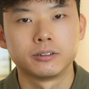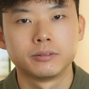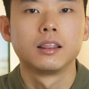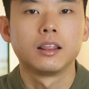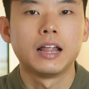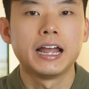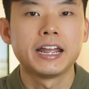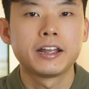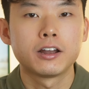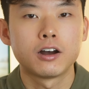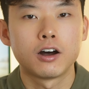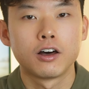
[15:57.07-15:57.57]

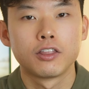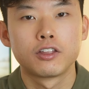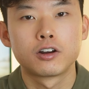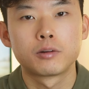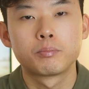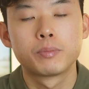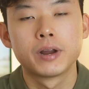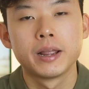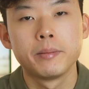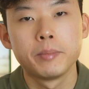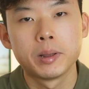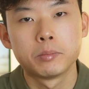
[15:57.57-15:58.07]
Like other
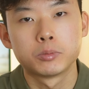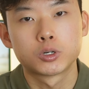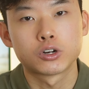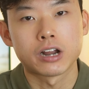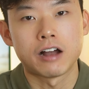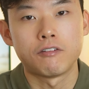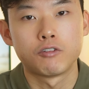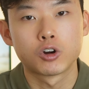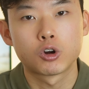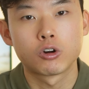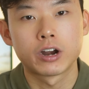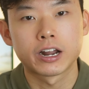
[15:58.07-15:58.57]
premium
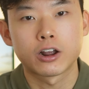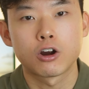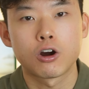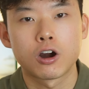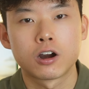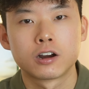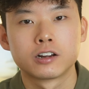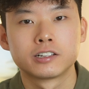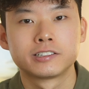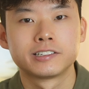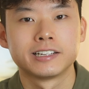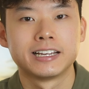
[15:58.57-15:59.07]
travel credit cards,